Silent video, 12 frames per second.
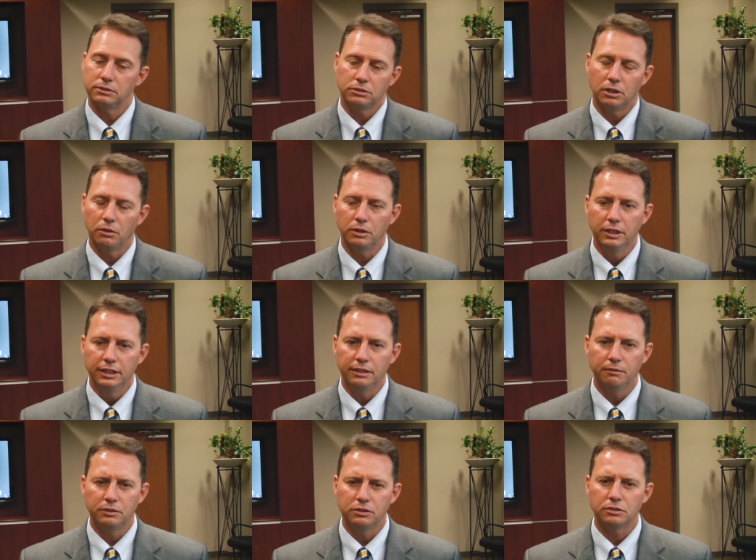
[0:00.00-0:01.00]
And so
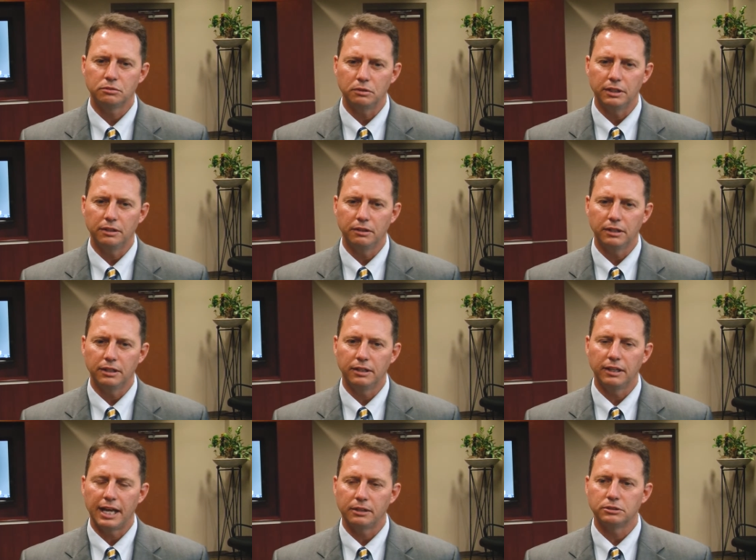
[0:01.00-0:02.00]
it
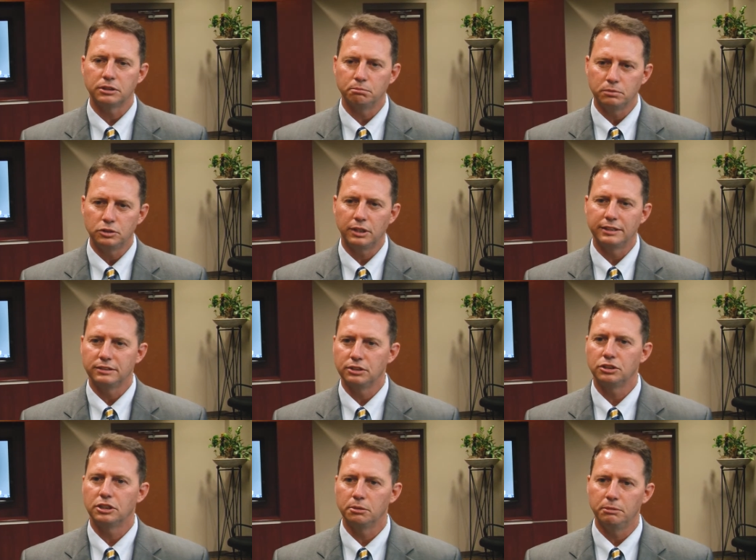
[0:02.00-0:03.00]
allows the
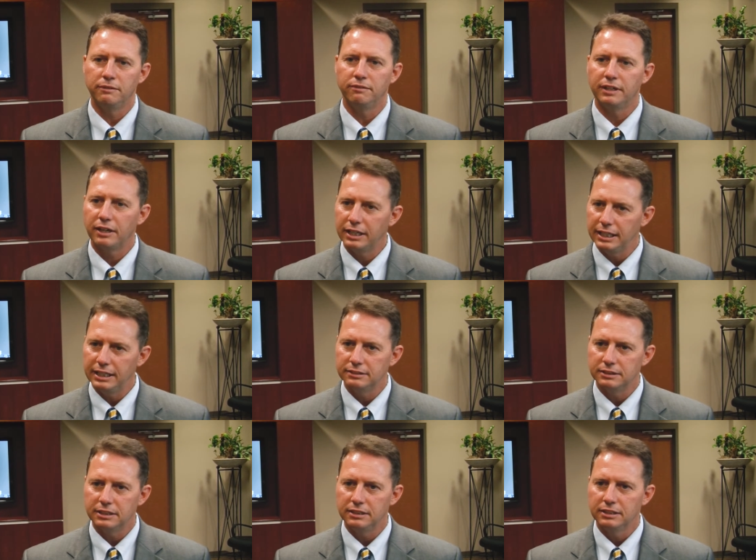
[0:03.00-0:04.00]
transition to be very
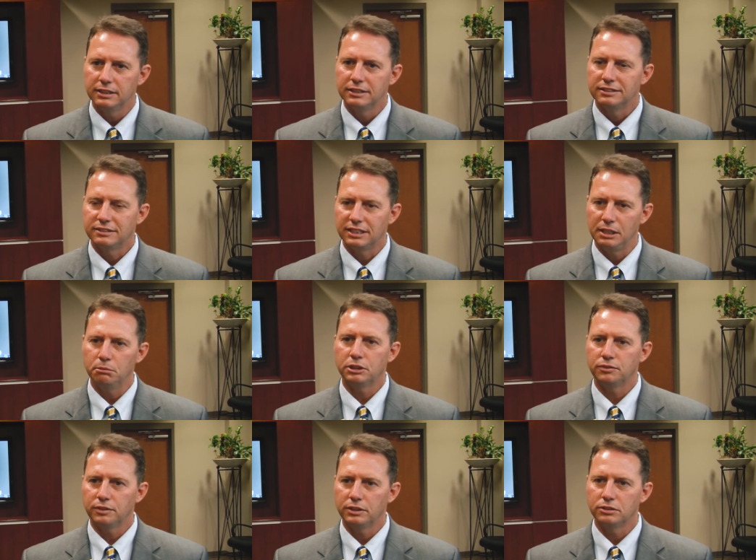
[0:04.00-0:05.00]
easy,
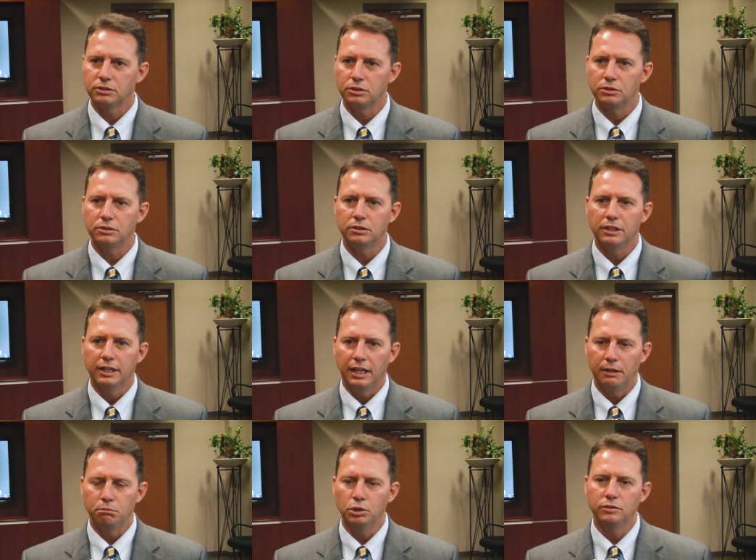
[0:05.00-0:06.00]
seamless for the student,
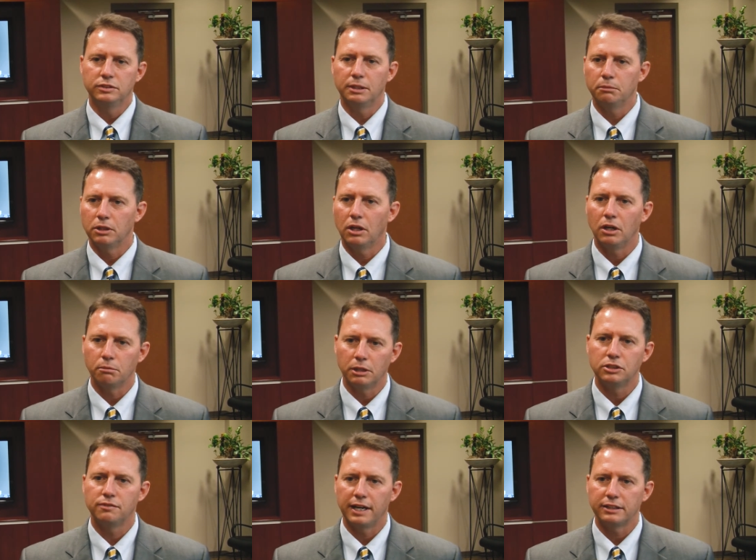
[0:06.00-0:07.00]
and moves them along
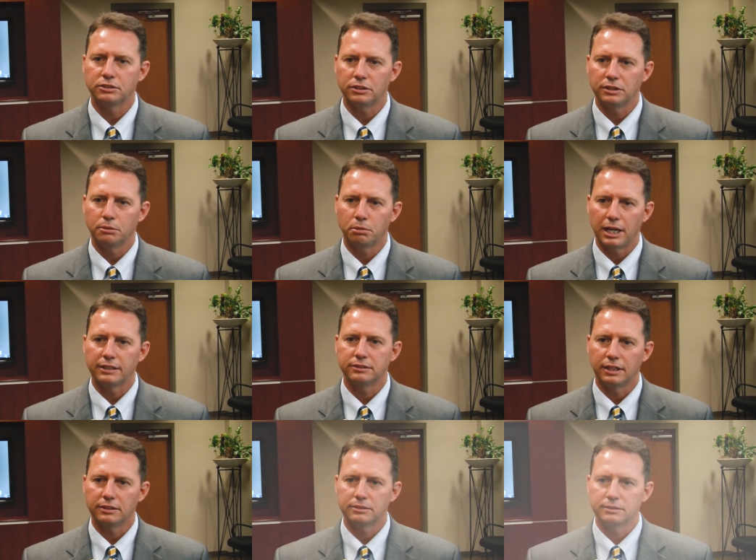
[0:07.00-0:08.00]
much faster in the
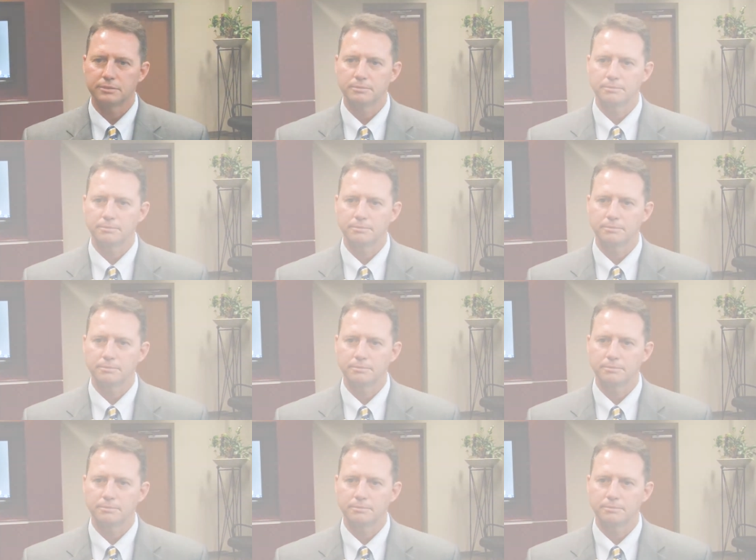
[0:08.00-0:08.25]
process.